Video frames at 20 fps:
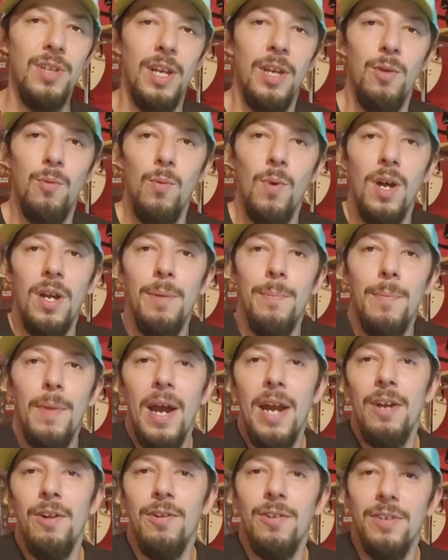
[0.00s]
Like one
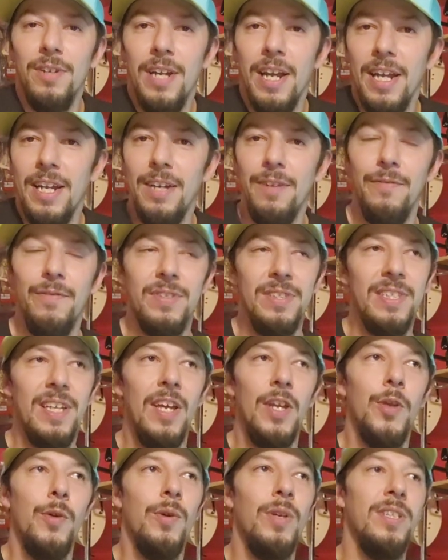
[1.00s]
minor negative is
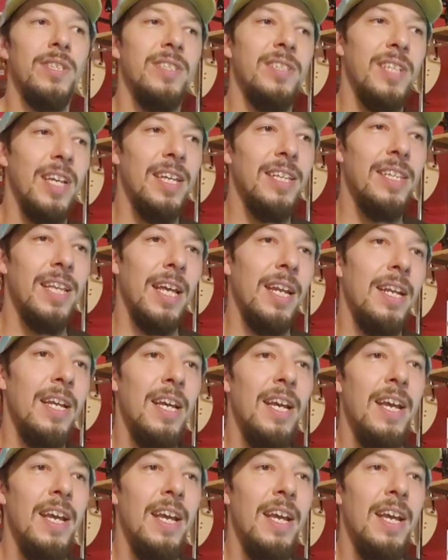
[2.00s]
that you can say that